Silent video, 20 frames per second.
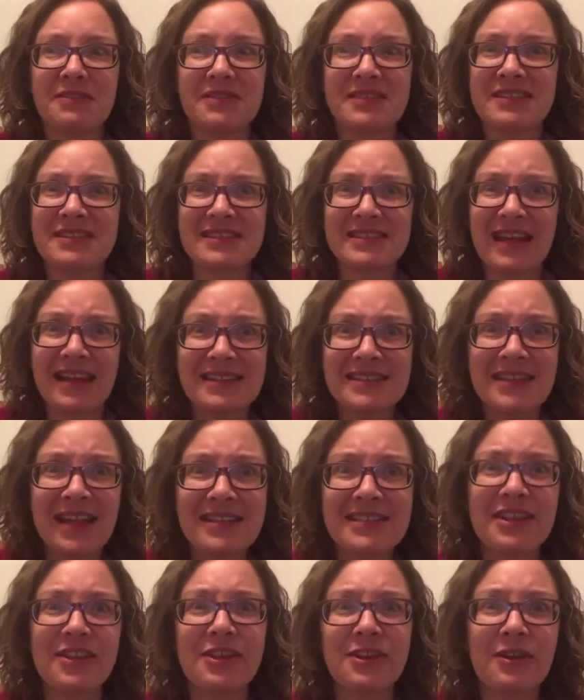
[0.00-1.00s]
the state's
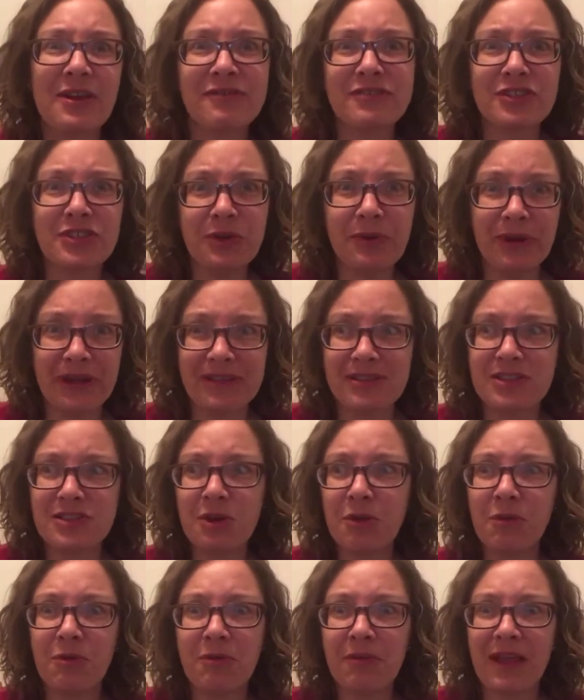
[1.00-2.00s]
not telling you have to do it.
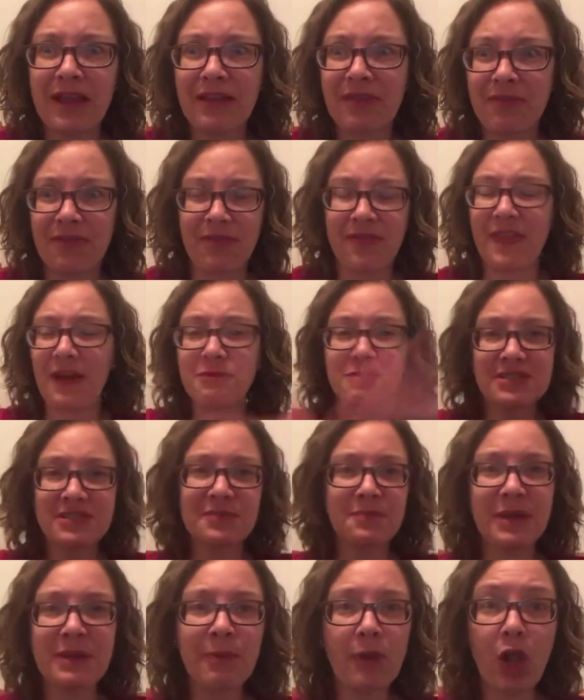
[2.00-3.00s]
So thousands
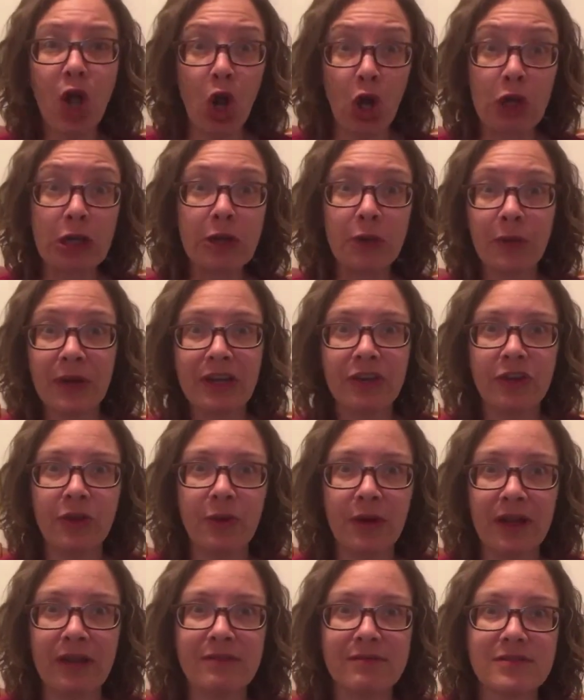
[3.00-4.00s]
of people aren't going to do
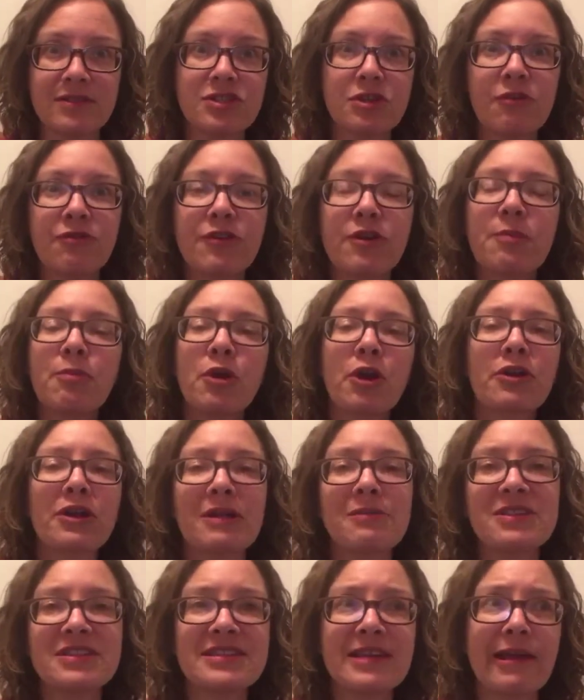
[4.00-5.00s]
it. So for a
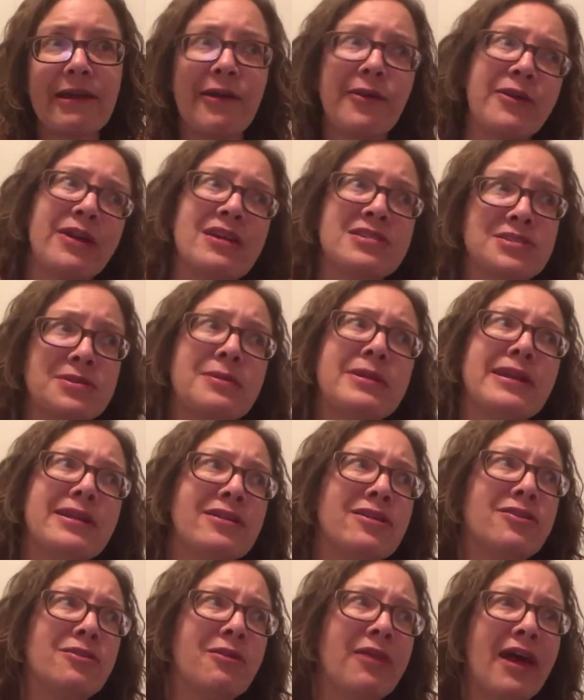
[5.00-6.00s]
program to say, oh yes, you needed
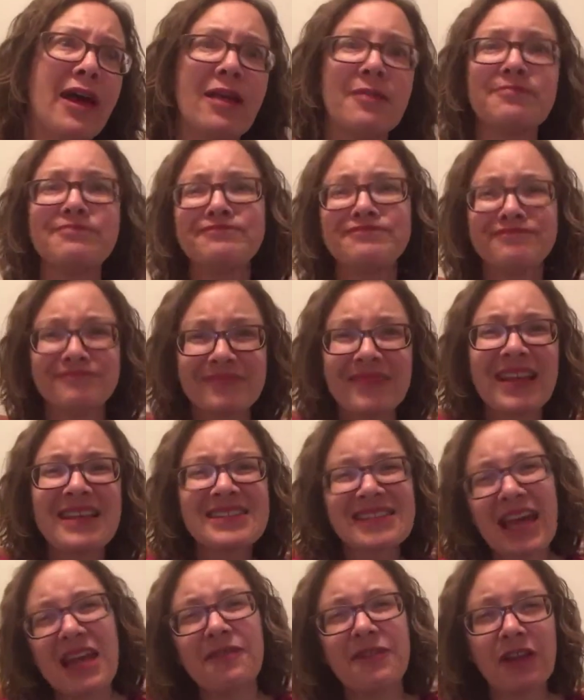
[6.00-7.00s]
to do that,
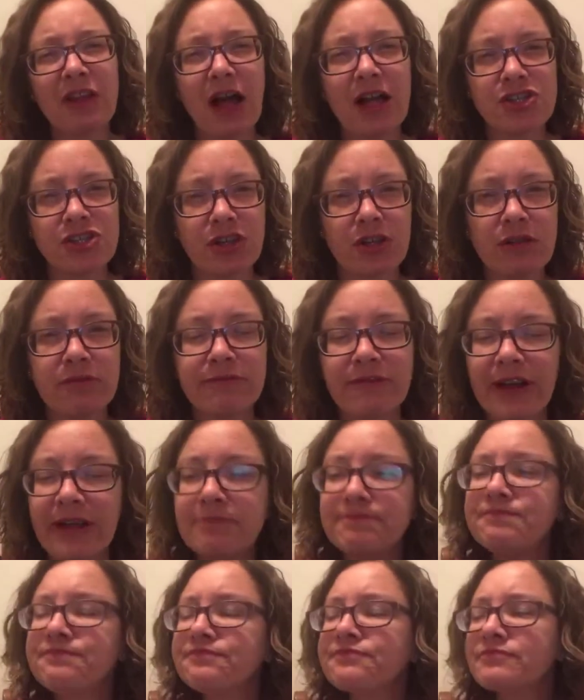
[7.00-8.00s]
it's kind of illogical,
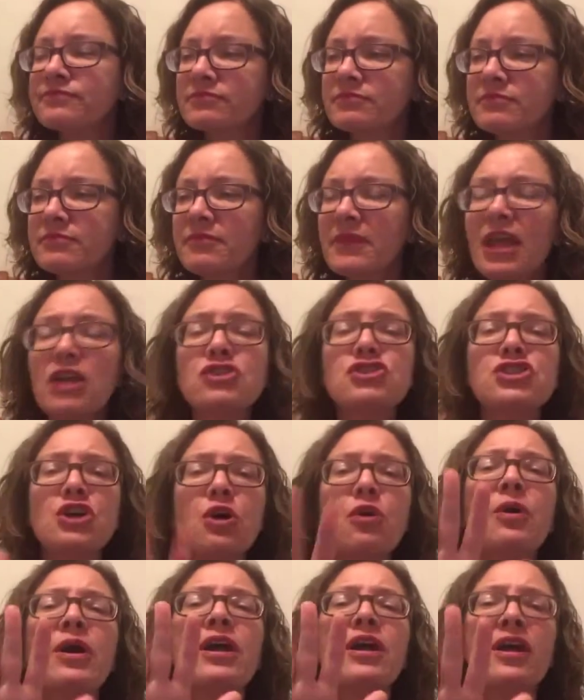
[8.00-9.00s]
right?
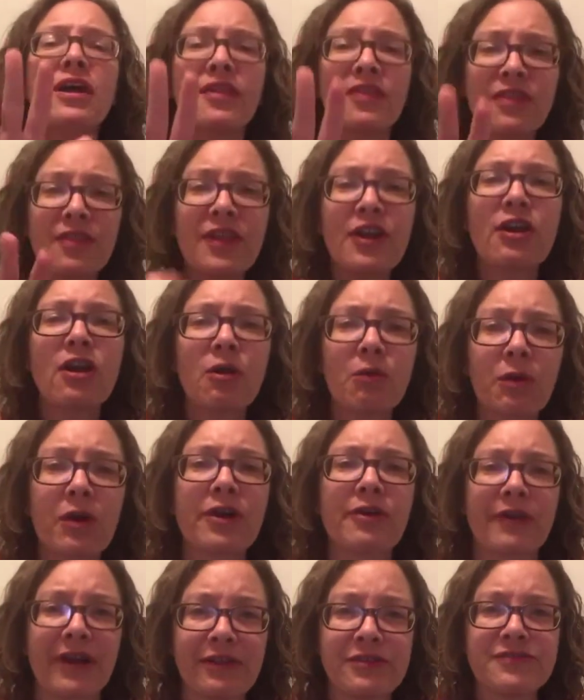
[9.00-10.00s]
So there are
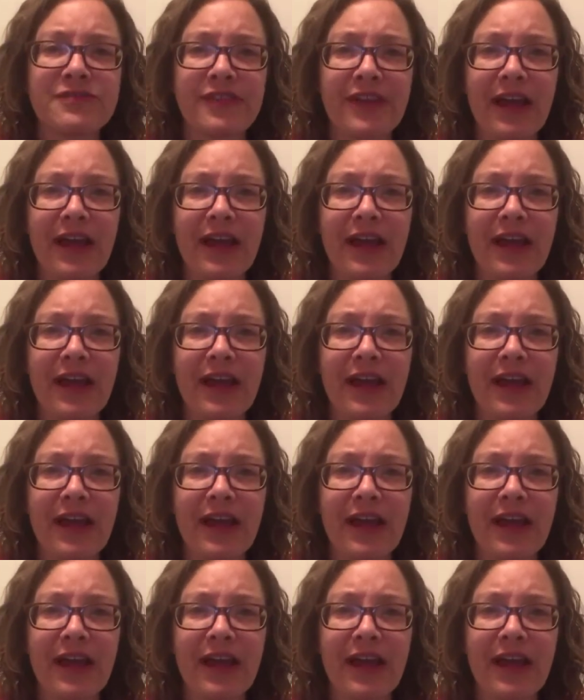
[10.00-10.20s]
workarounds for